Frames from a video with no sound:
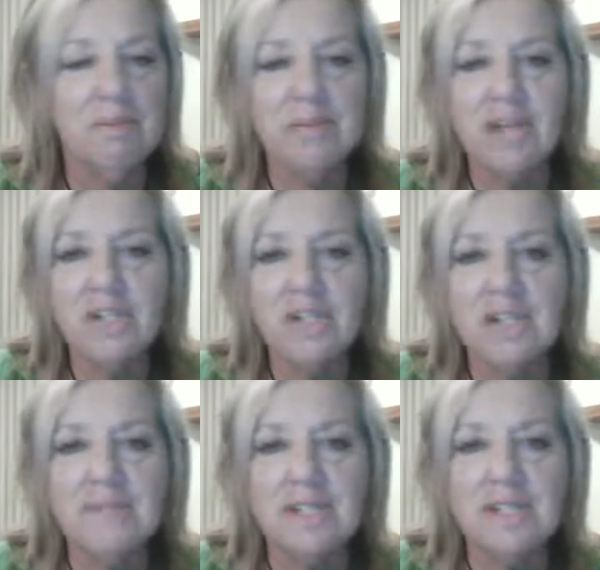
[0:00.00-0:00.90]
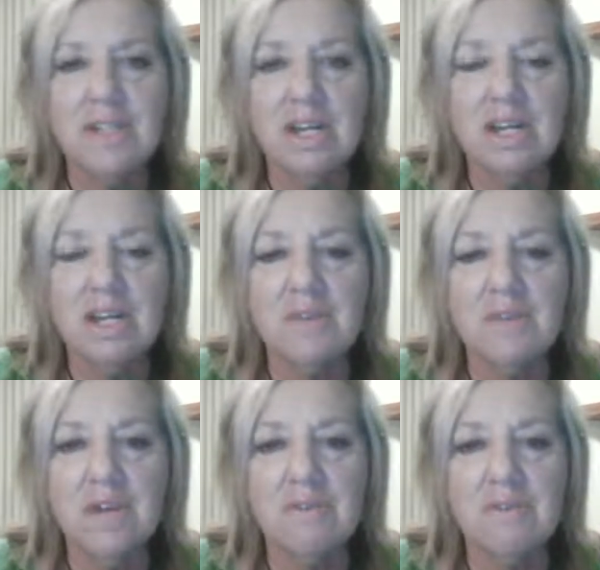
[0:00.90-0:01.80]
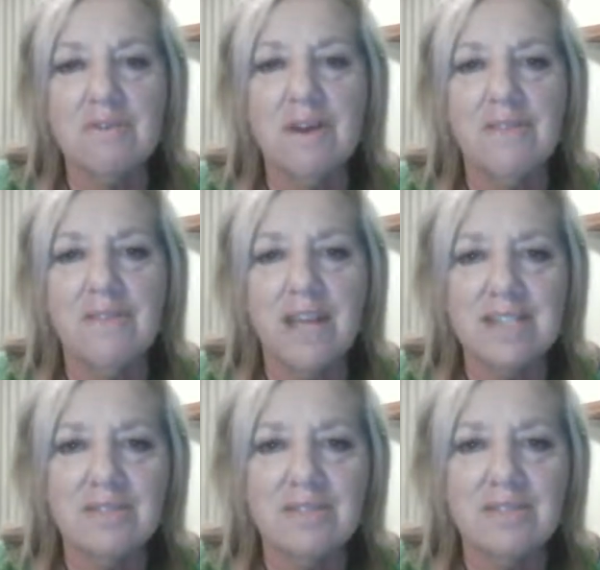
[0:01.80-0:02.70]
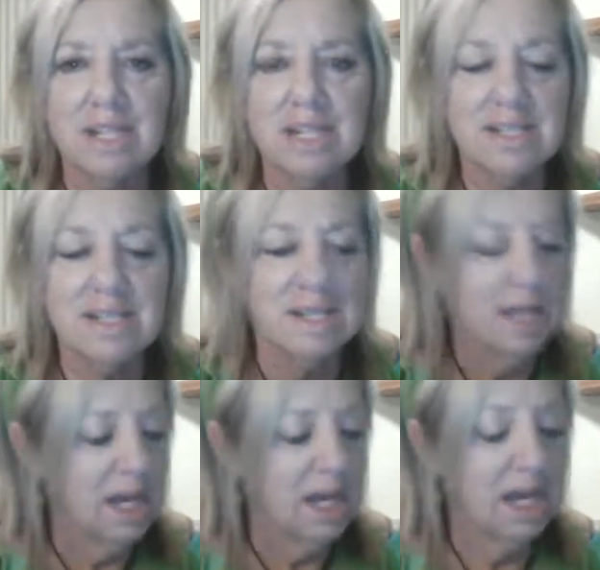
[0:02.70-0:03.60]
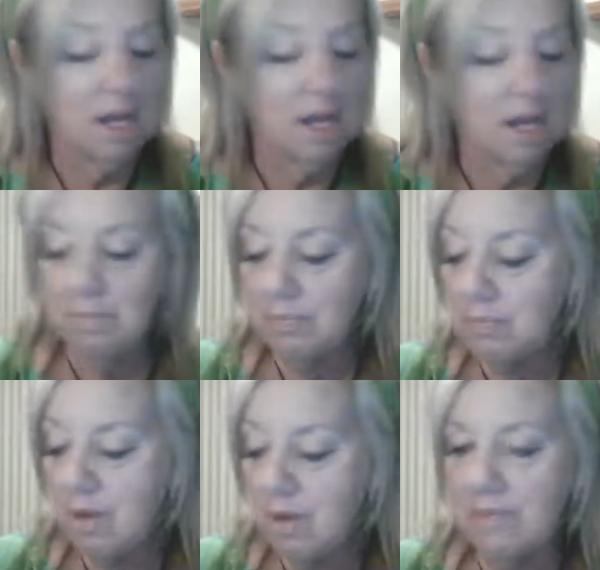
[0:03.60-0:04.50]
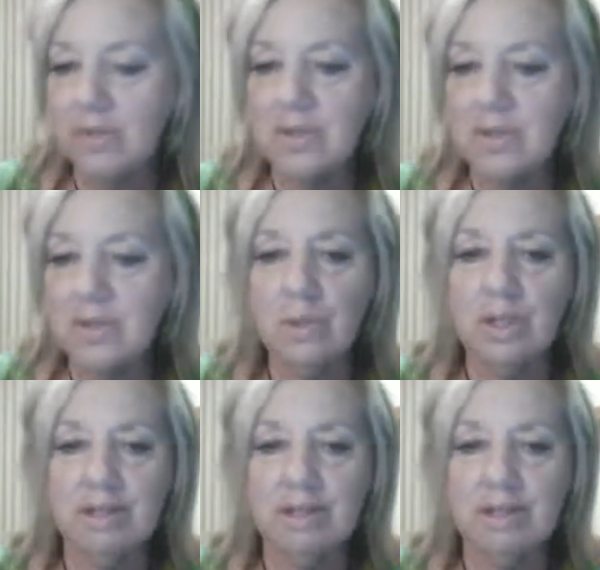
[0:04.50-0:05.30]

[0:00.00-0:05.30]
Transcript: naturally gifted psychic. I've done over 5,000 readings. My first book,